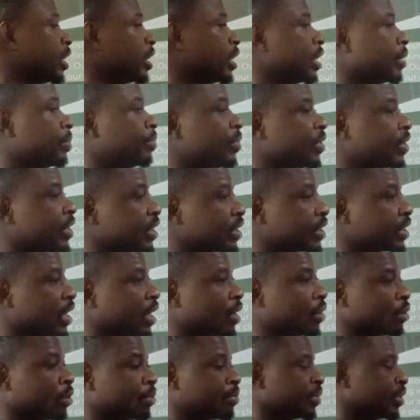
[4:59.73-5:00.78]
the predictor
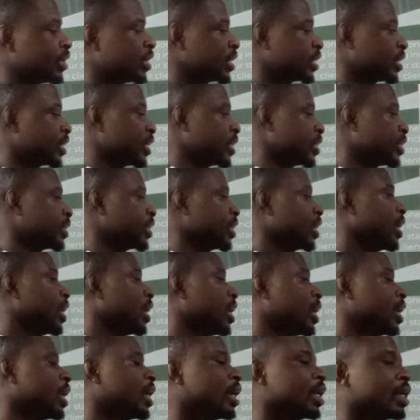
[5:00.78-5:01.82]
or predictors,
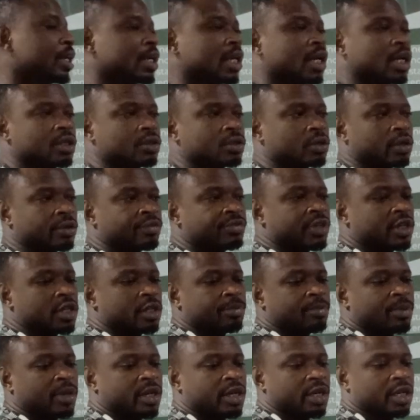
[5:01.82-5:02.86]
and that of the
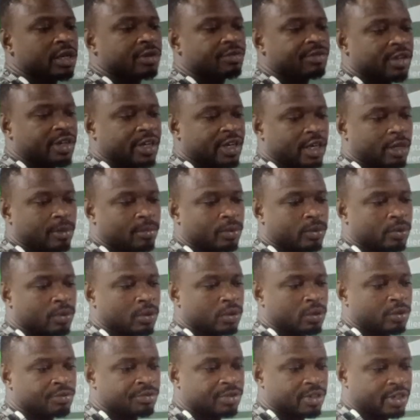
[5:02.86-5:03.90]
dependent variable or